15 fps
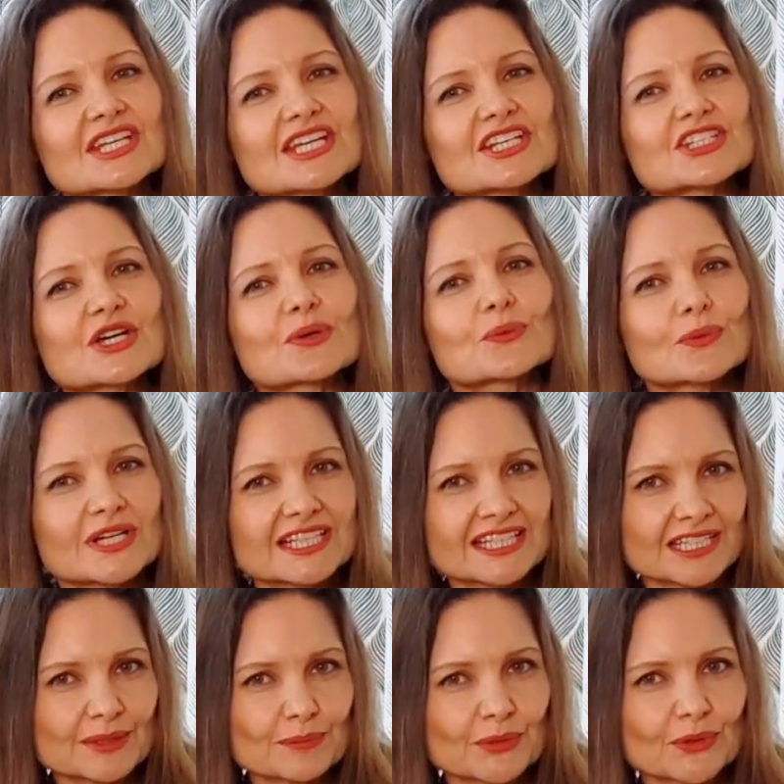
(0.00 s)
is a
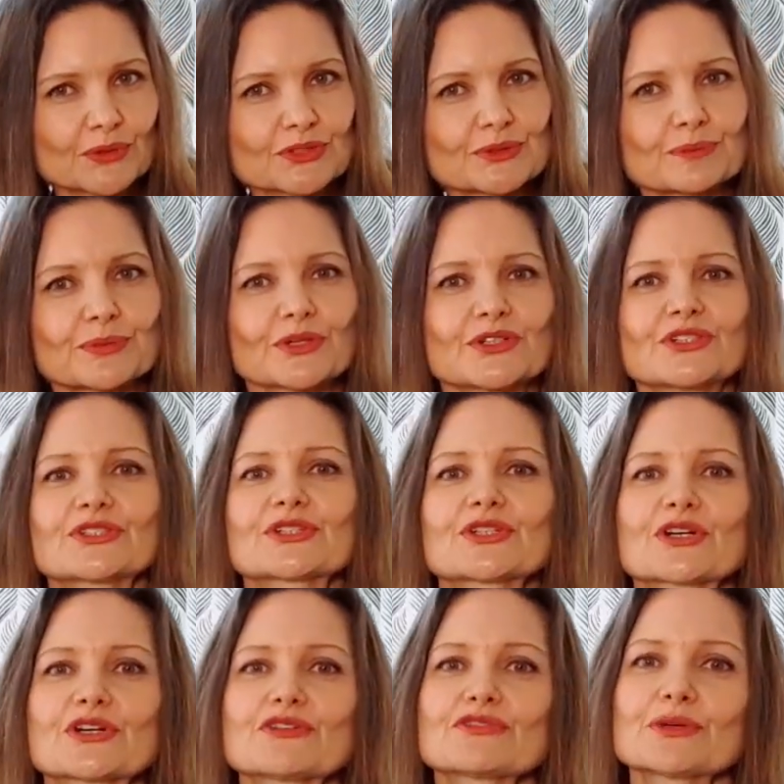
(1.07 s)
really important point to
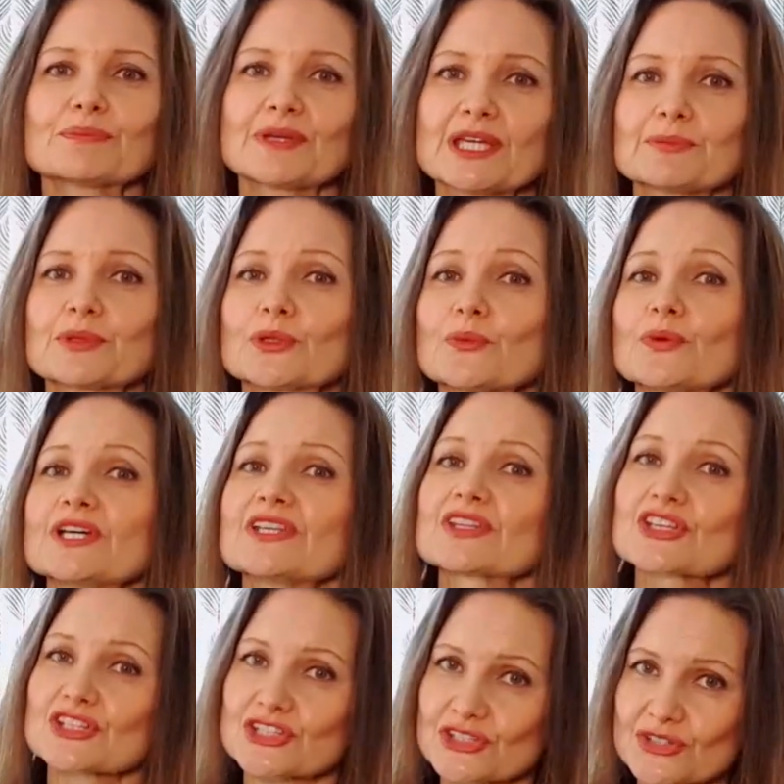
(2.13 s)
know for people
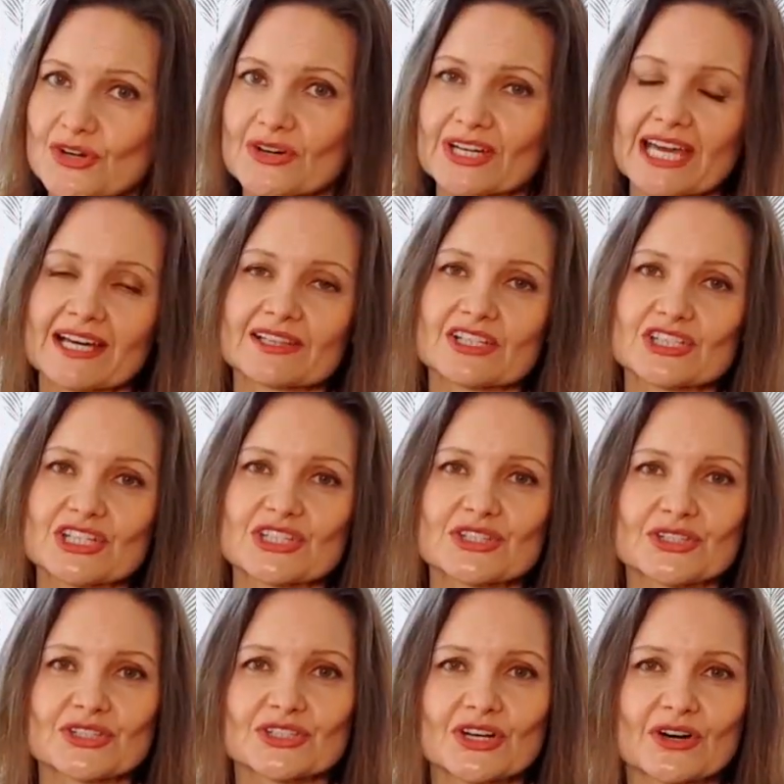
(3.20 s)
with strong allergies
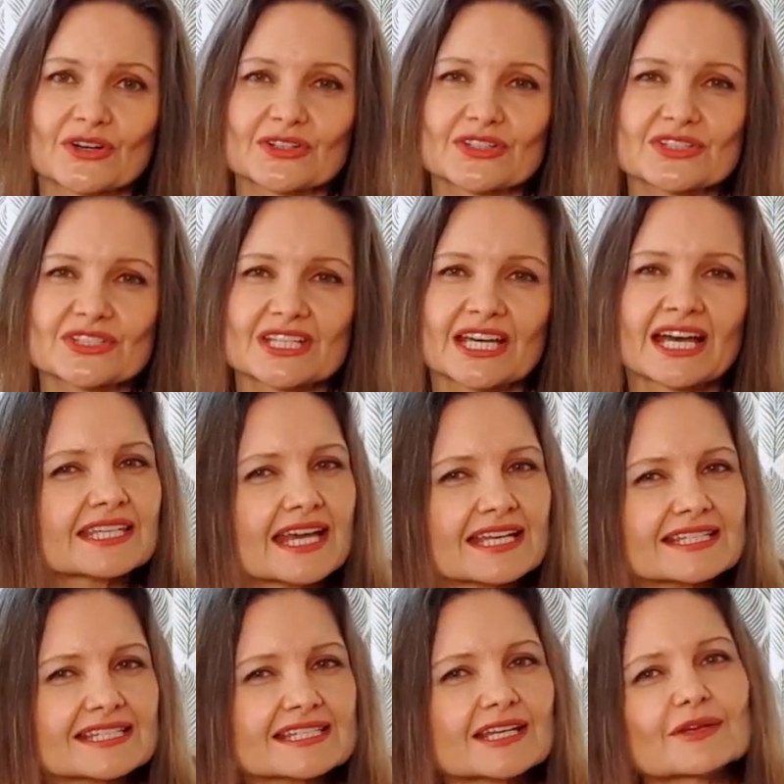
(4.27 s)
to dogs.
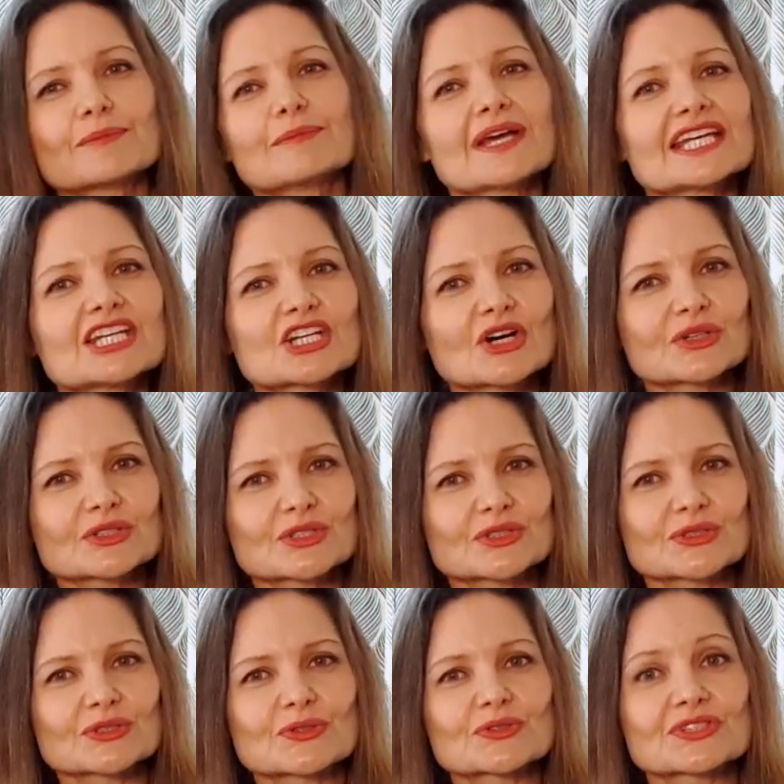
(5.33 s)
Yes, many
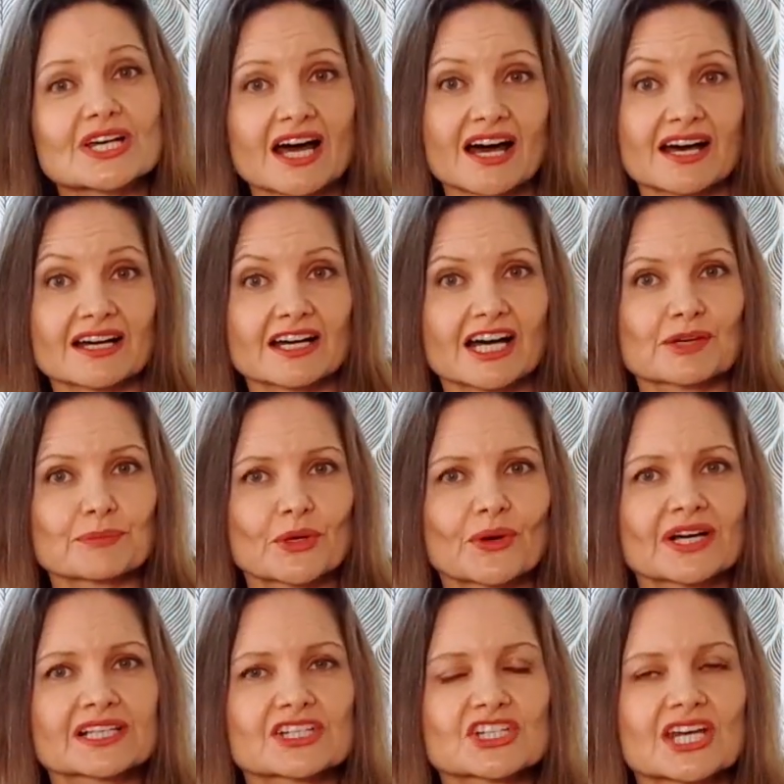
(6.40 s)
Goldendoodles are
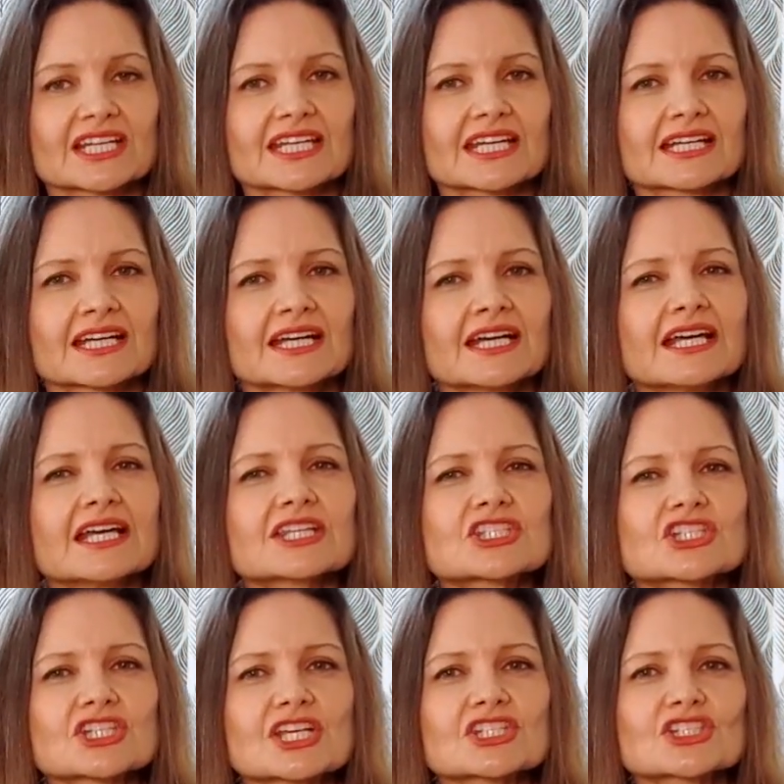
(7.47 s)
hypoallergenic.
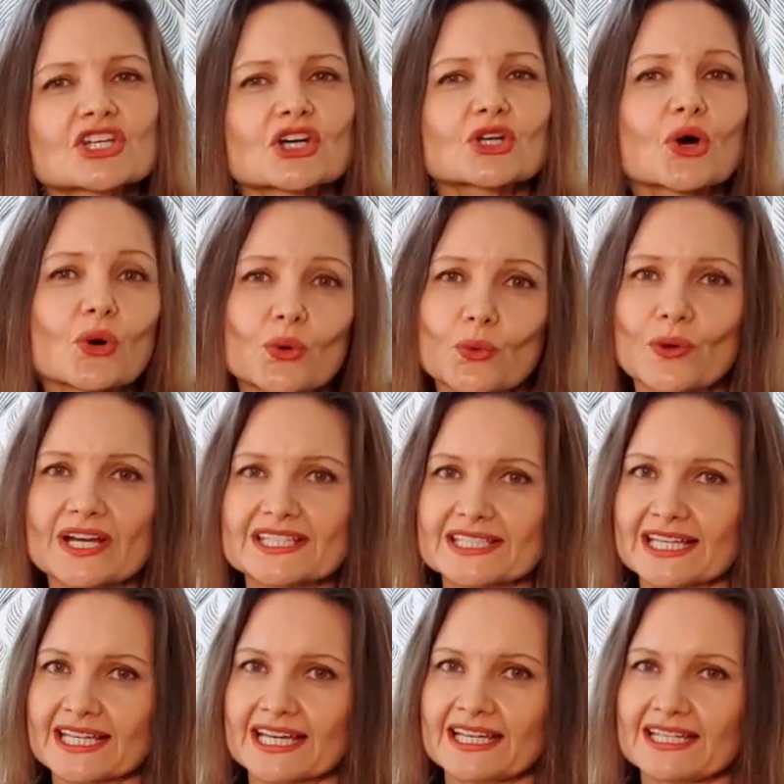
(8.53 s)
It's just not always
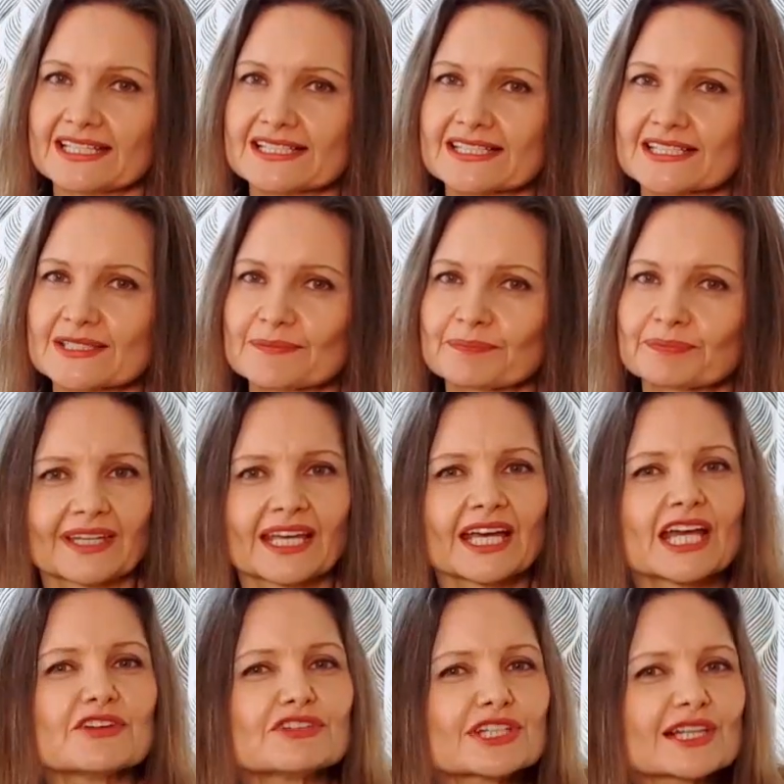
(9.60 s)
the case.
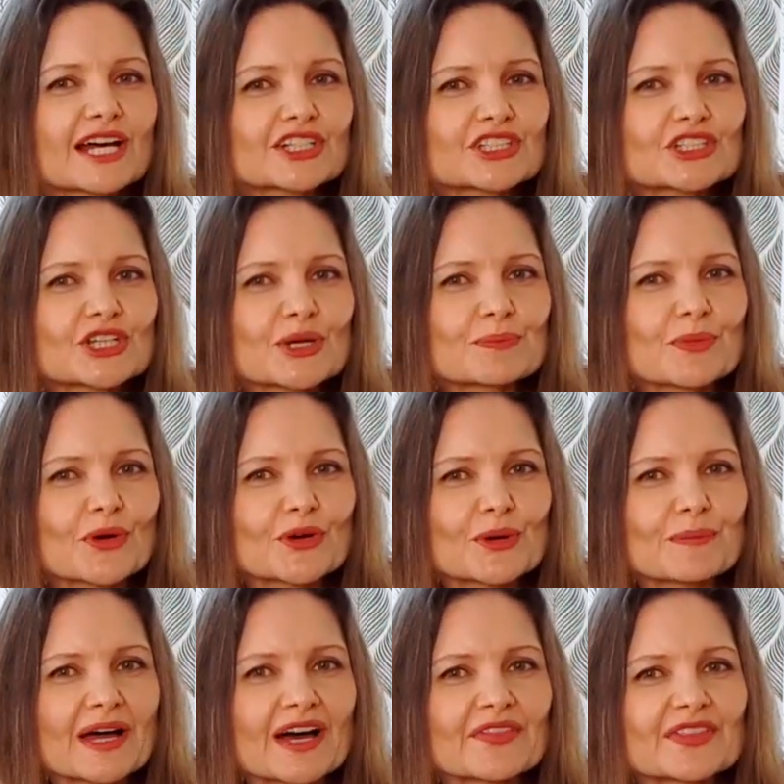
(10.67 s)
If you'd like to know more
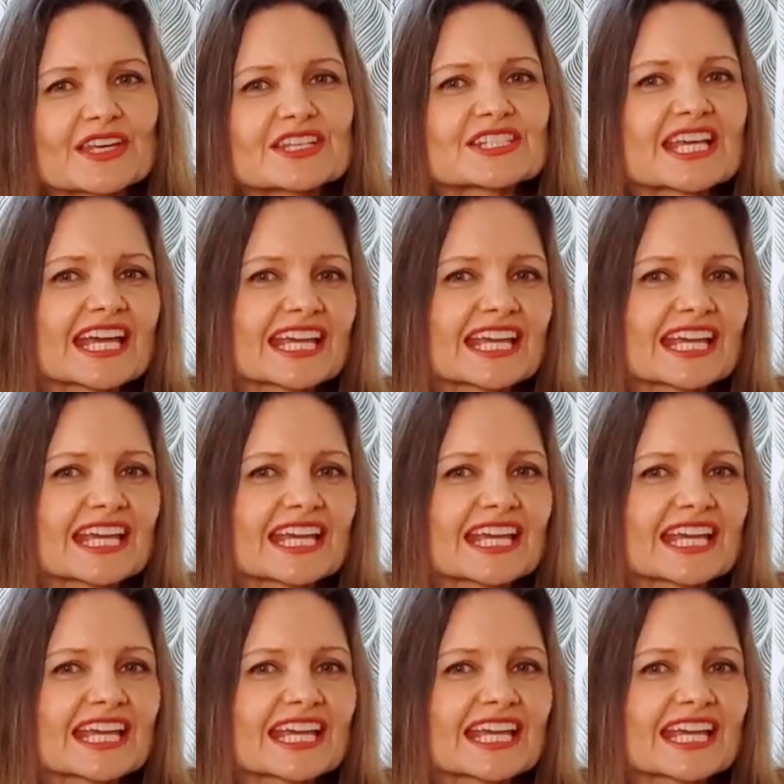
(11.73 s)
about this,